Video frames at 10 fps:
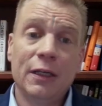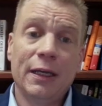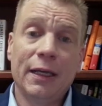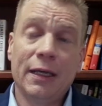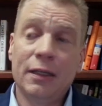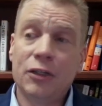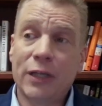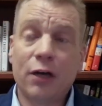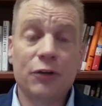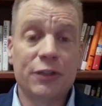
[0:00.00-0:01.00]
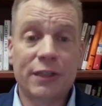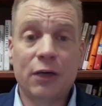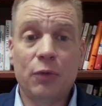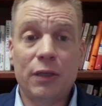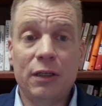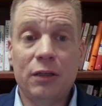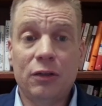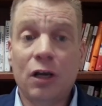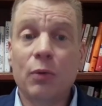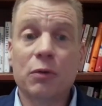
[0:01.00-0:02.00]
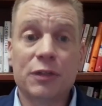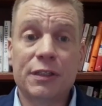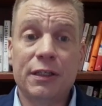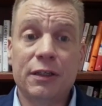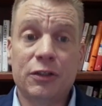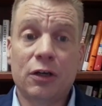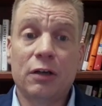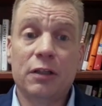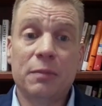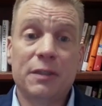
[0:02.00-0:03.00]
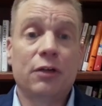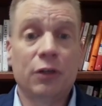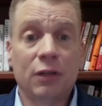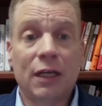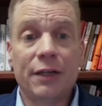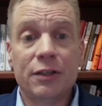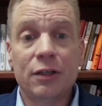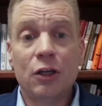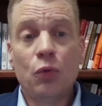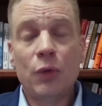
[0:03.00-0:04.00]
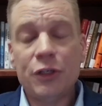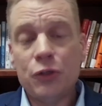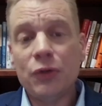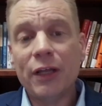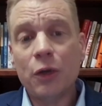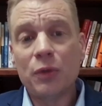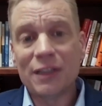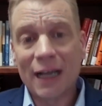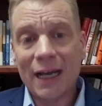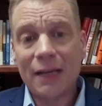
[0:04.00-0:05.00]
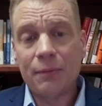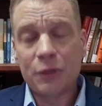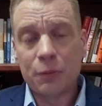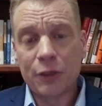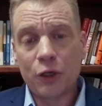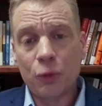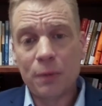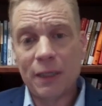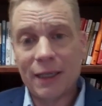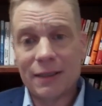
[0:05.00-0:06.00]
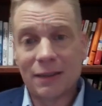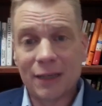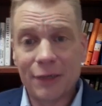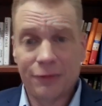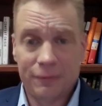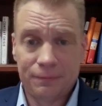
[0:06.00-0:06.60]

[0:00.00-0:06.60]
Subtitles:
and the challenges that we thought we were seeing started to materialize, we knew that it was time to bring OPA to life.